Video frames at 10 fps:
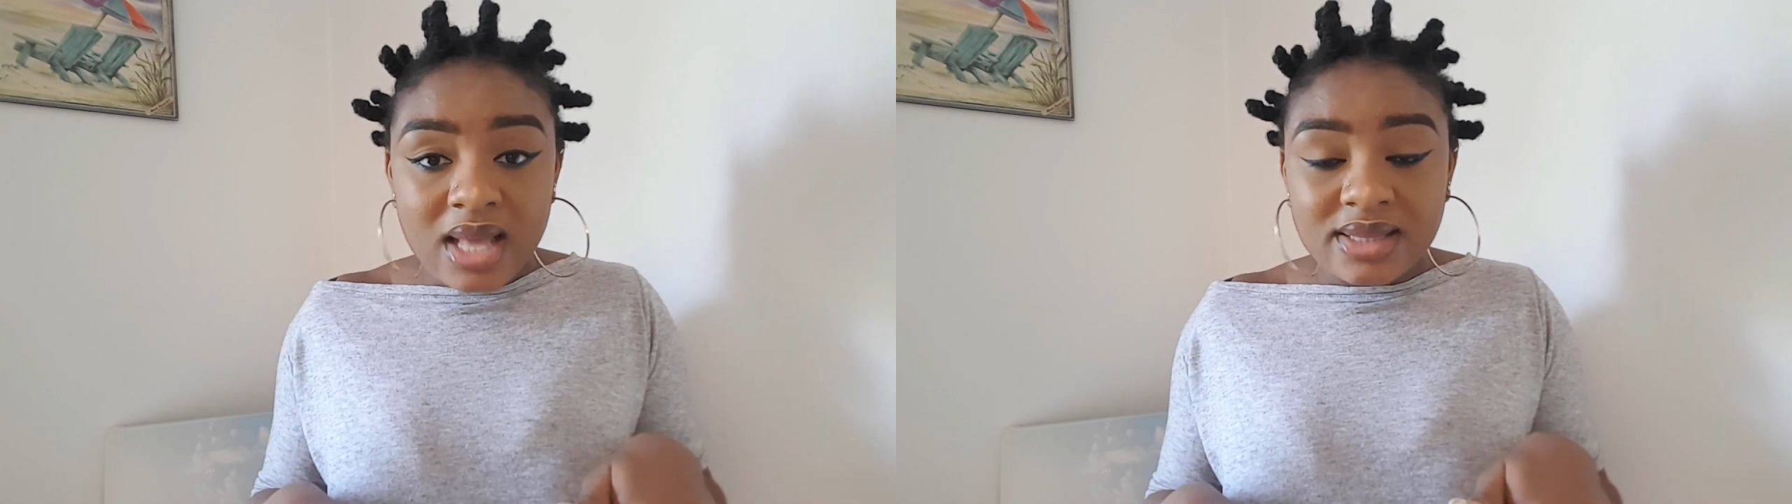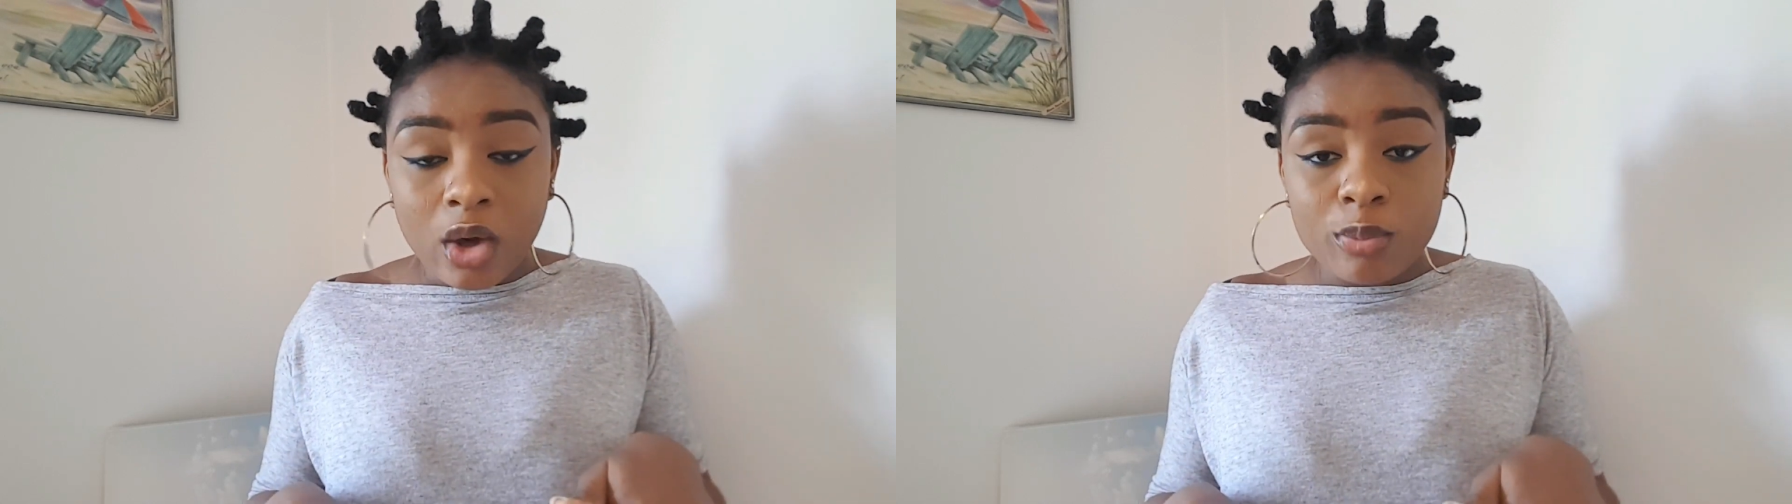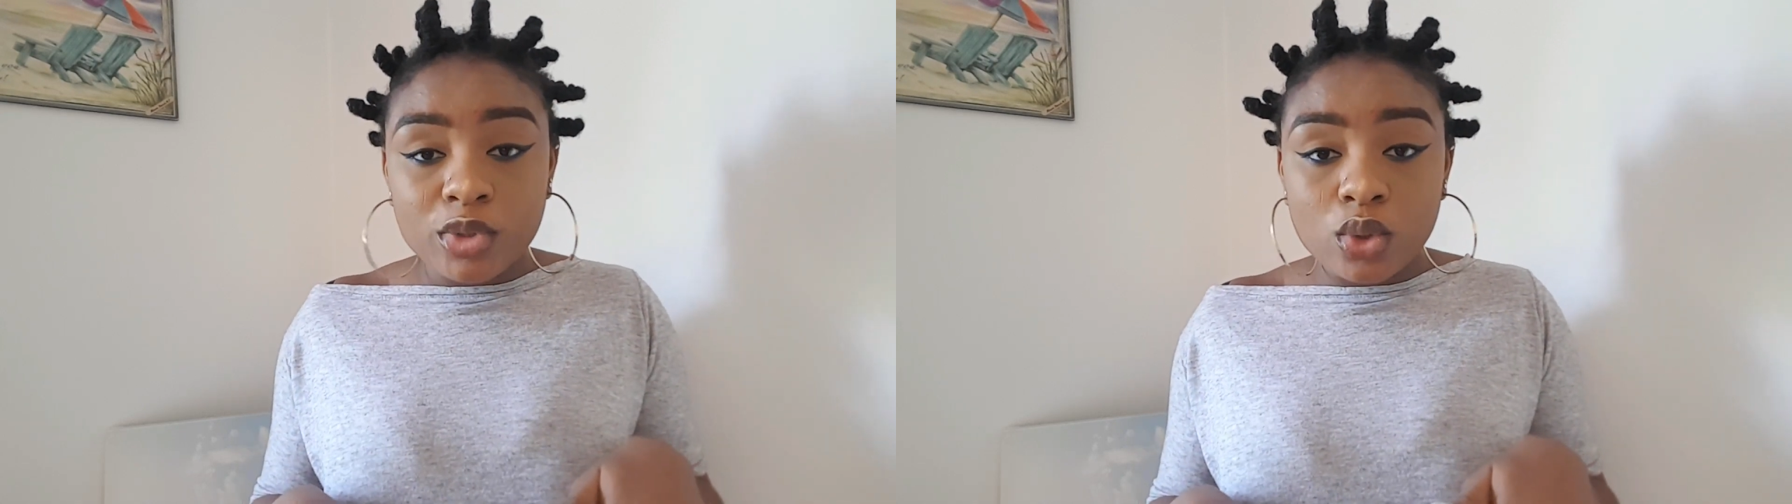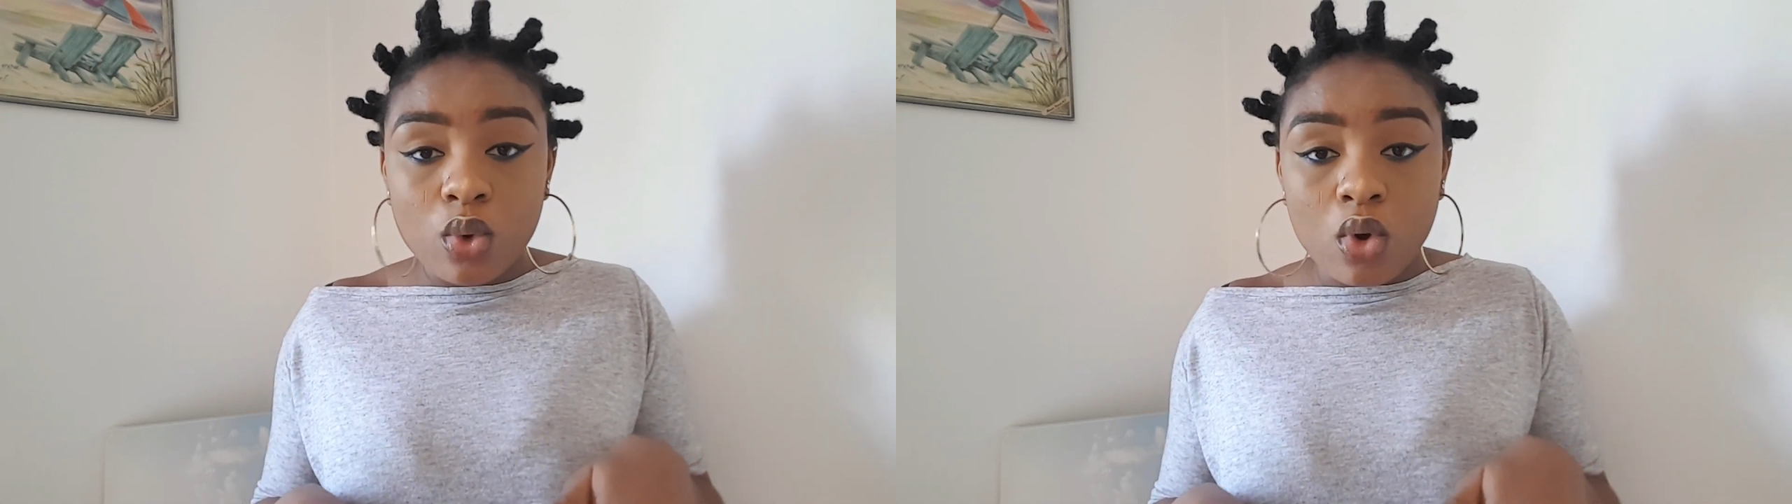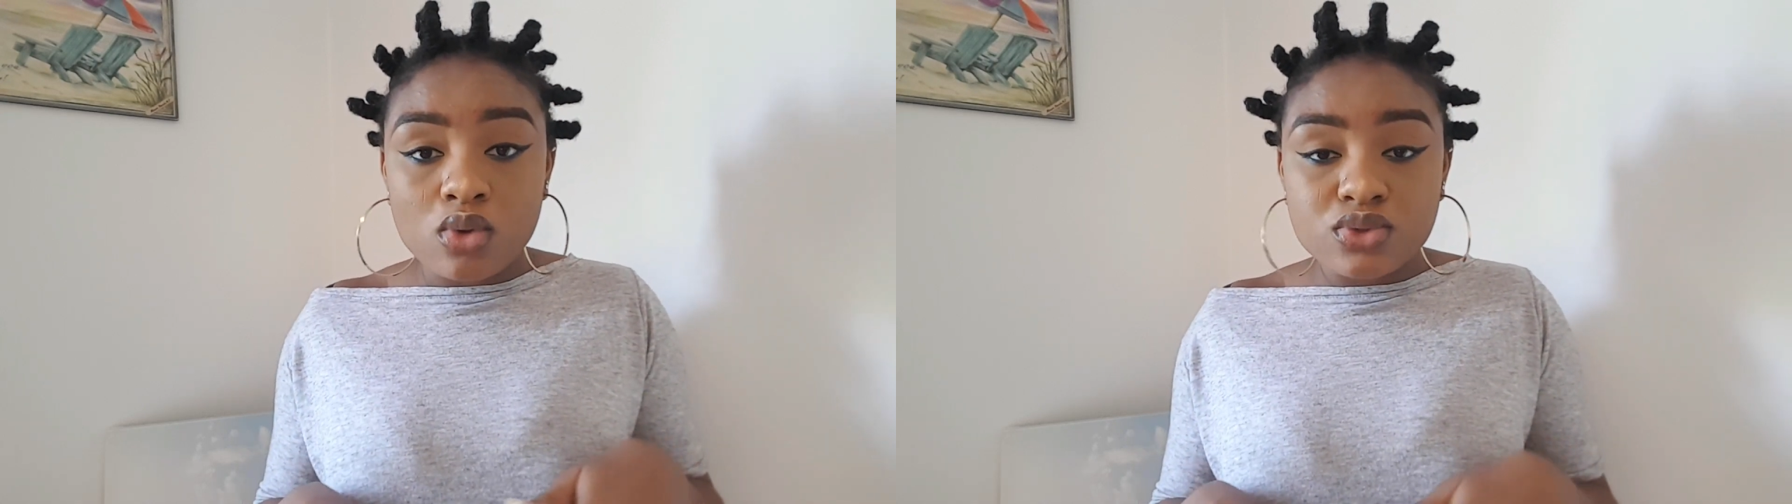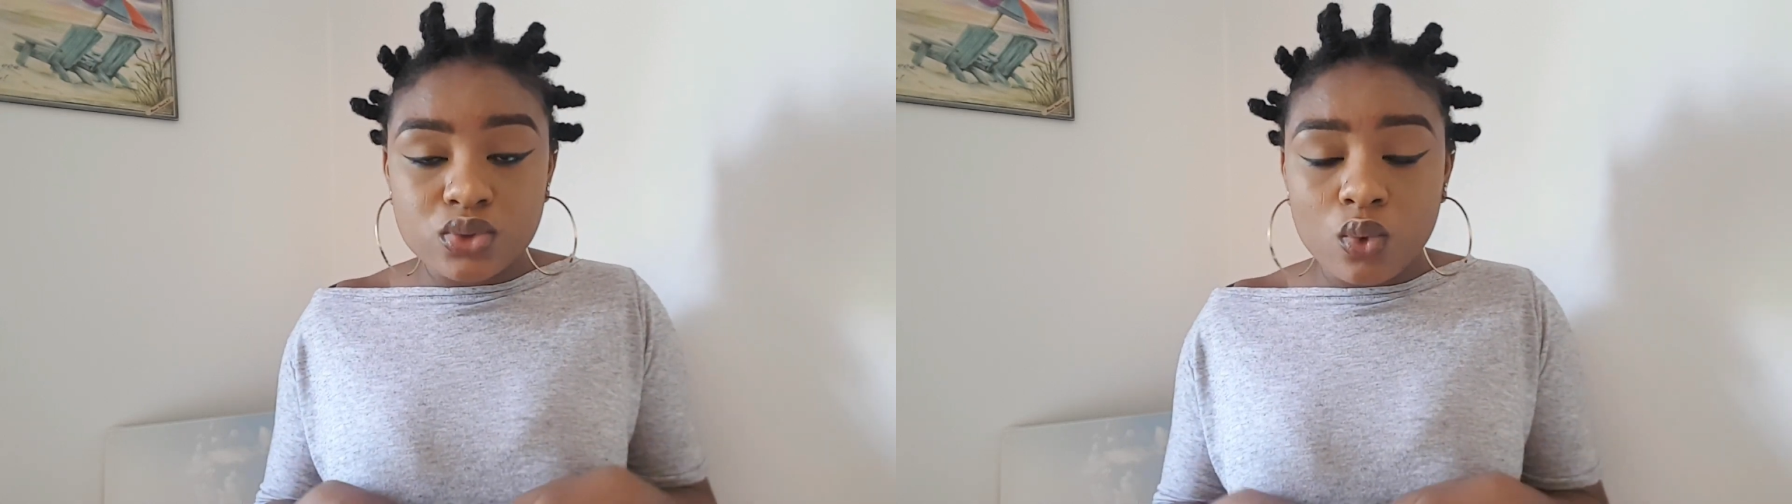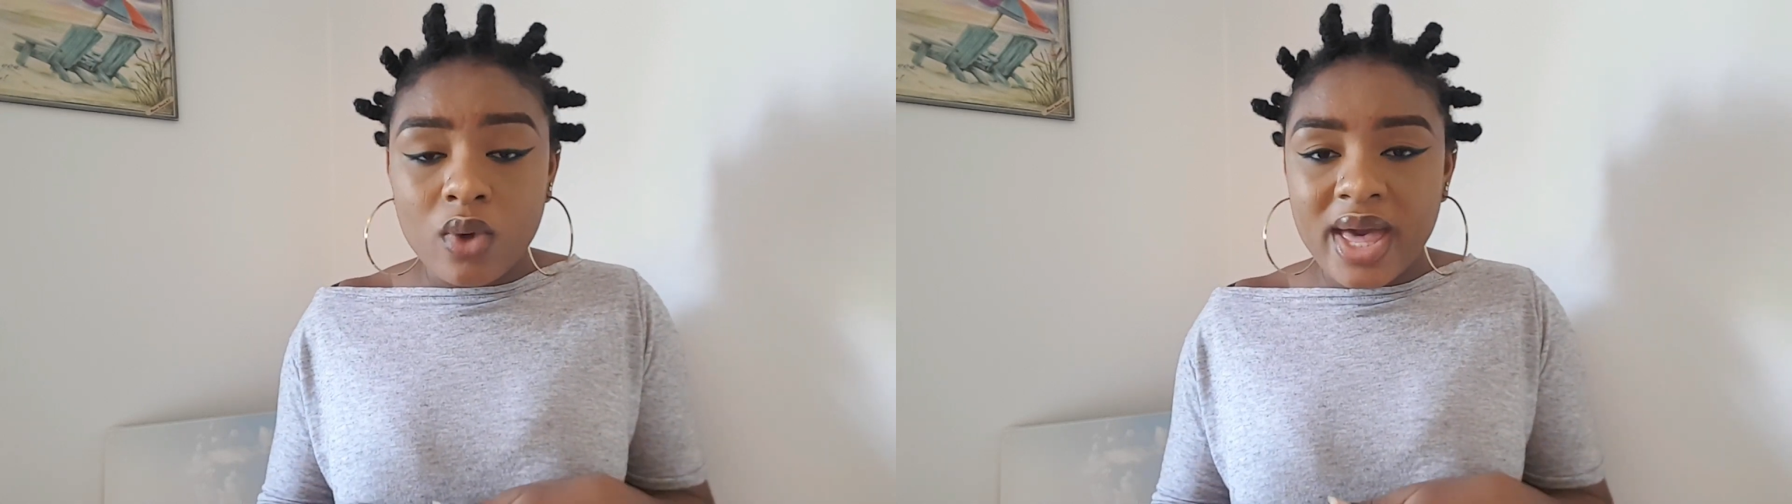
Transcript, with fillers: down below also